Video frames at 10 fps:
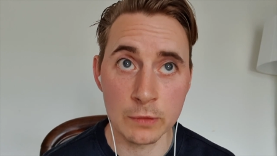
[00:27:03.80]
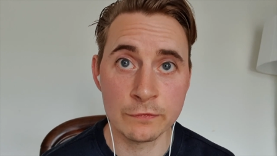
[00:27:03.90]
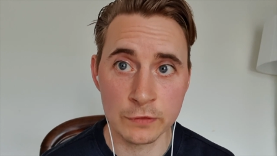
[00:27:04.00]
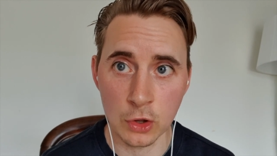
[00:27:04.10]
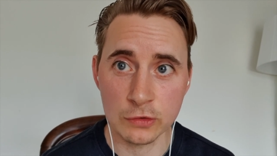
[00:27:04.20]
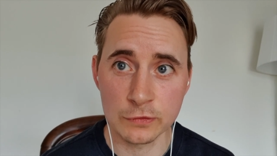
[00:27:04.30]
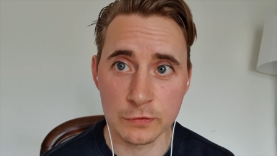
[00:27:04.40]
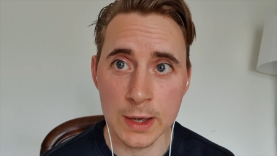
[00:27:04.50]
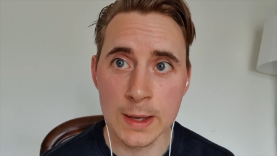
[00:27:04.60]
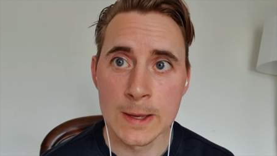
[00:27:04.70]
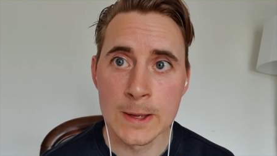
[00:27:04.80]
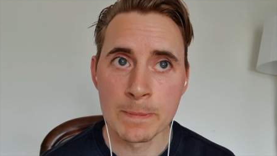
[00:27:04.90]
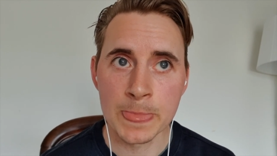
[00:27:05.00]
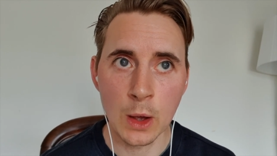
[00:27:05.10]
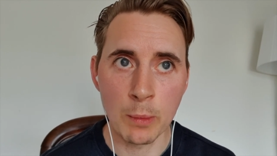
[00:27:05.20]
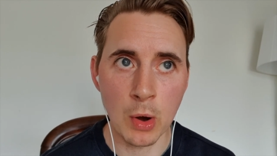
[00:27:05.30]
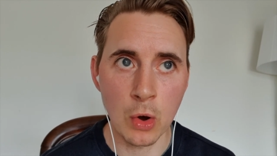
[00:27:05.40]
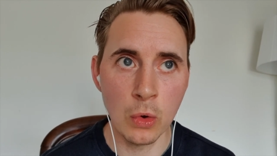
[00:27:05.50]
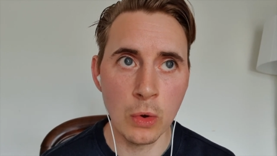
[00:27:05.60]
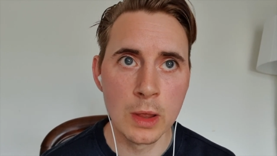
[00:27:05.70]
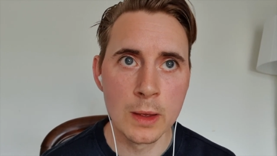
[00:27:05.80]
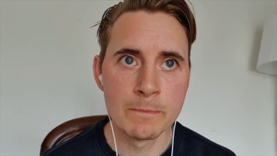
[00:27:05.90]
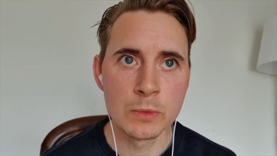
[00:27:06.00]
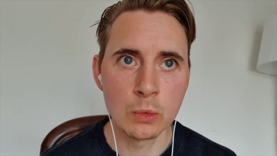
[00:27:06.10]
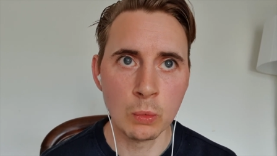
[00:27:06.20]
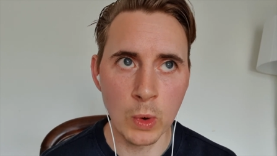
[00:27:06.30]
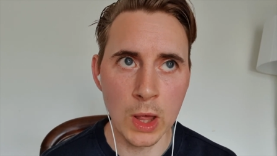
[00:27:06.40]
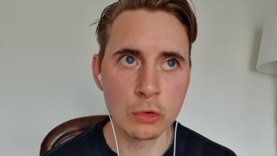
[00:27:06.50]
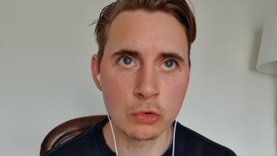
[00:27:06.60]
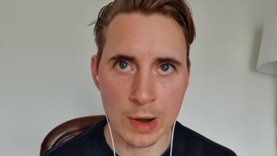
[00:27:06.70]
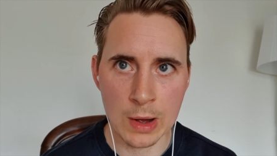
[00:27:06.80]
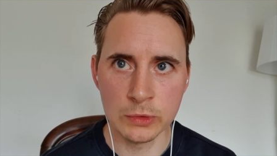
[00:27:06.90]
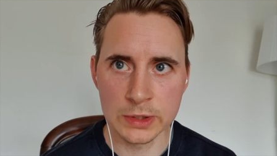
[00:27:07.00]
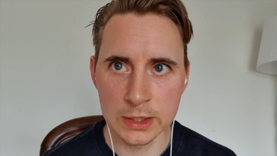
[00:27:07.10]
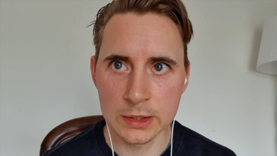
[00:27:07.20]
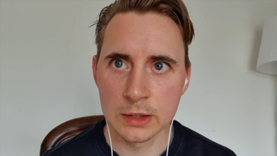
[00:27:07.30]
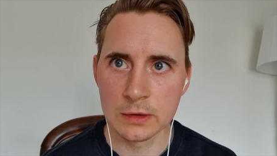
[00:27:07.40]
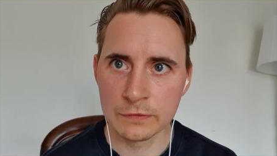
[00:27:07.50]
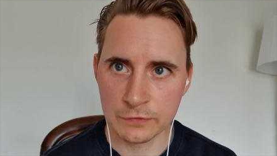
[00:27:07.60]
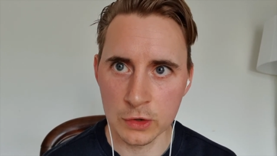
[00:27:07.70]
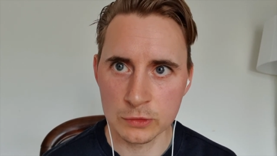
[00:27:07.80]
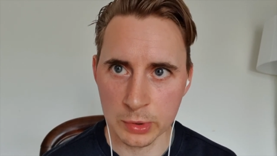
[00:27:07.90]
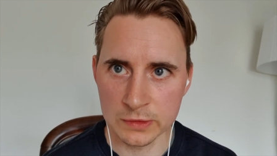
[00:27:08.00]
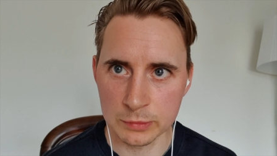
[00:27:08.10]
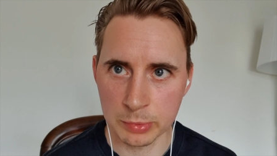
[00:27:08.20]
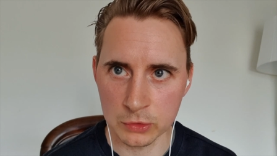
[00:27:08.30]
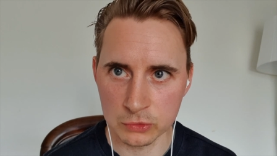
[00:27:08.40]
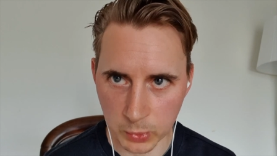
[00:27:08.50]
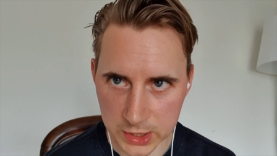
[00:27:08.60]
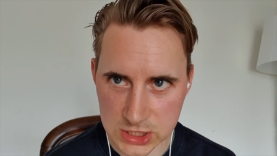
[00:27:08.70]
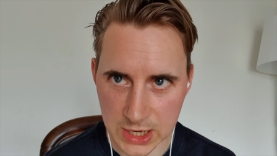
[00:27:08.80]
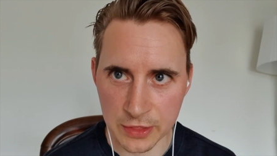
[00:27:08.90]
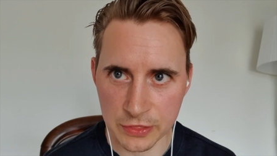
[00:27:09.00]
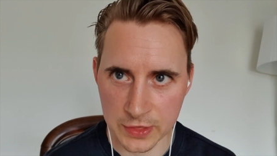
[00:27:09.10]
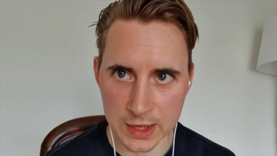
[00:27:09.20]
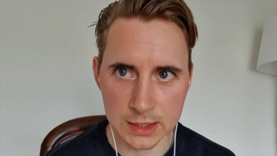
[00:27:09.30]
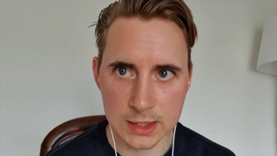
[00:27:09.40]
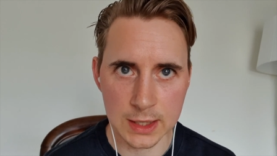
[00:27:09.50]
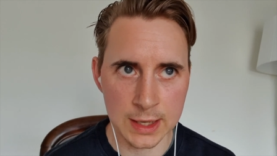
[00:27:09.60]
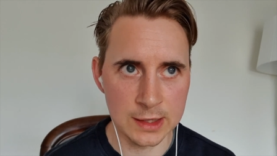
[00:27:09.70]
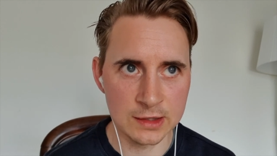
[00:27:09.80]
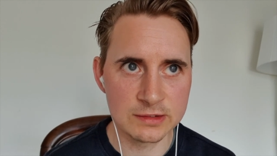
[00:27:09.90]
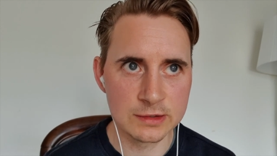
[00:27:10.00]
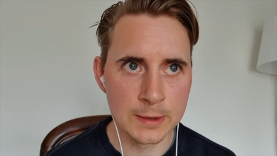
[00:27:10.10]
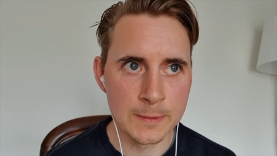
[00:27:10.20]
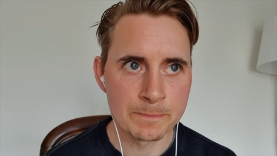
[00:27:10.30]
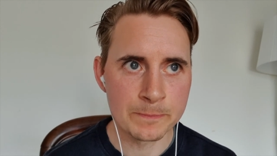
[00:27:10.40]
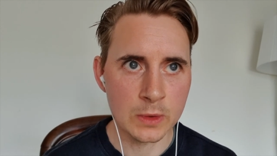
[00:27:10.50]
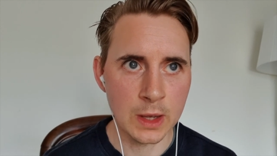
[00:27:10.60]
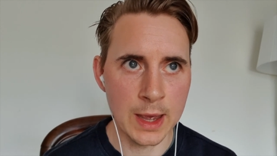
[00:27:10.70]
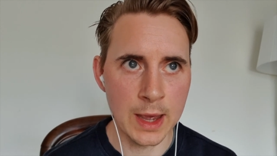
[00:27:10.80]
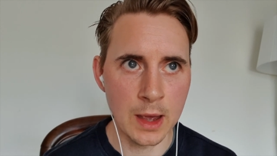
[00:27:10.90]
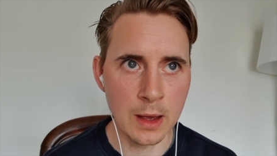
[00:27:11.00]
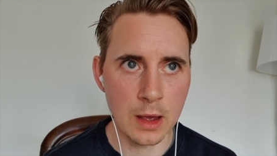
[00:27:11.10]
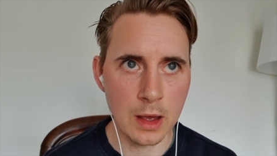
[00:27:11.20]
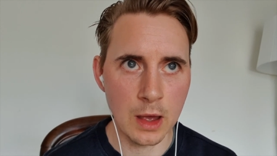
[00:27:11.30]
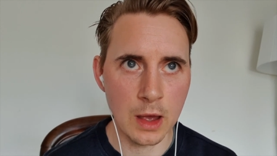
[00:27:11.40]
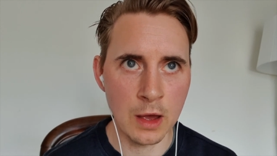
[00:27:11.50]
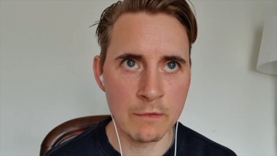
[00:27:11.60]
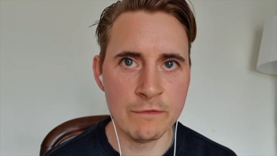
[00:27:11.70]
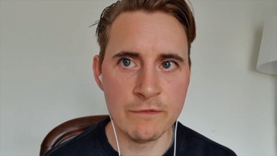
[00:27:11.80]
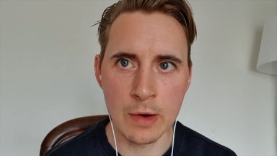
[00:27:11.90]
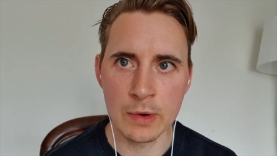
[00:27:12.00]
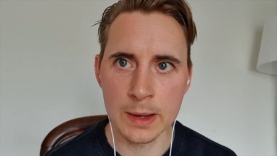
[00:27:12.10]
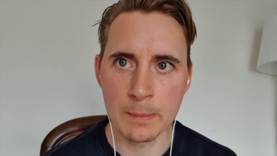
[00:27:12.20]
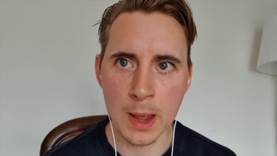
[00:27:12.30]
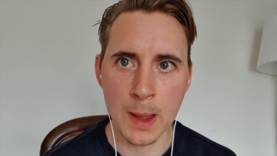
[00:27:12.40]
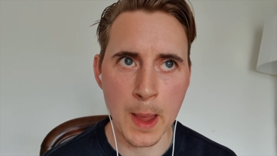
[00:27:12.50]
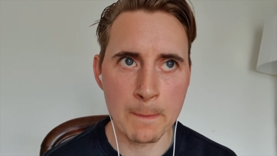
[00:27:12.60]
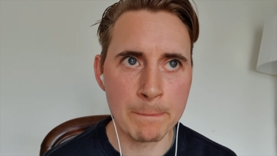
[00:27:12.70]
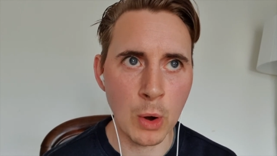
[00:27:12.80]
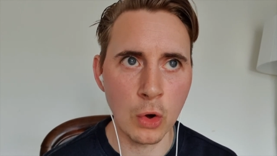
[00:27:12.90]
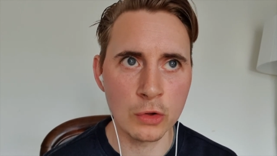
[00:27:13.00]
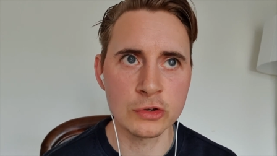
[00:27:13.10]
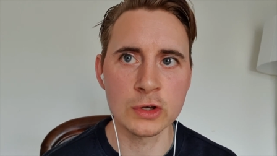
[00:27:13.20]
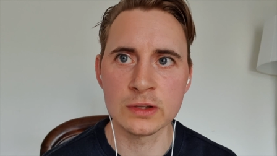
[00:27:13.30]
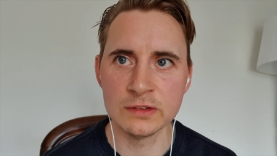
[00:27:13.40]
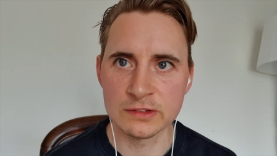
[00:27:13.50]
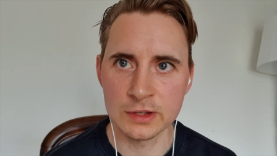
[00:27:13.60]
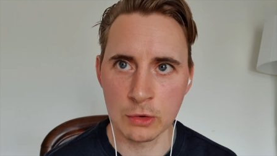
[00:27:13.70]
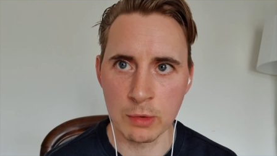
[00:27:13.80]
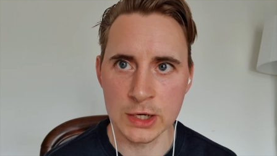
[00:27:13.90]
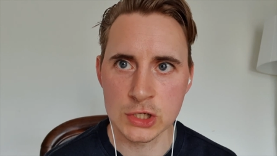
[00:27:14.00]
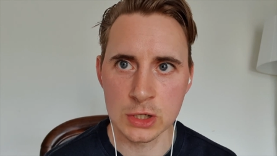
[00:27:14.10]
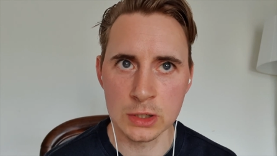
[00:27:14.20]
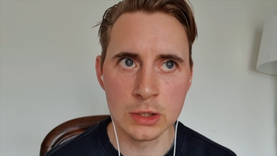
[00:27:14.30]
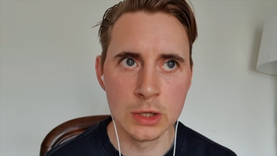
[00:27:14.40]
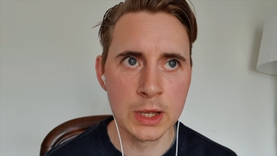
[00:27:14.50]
philosophy upon well grounded first principles, which I think is uh, a very important consideration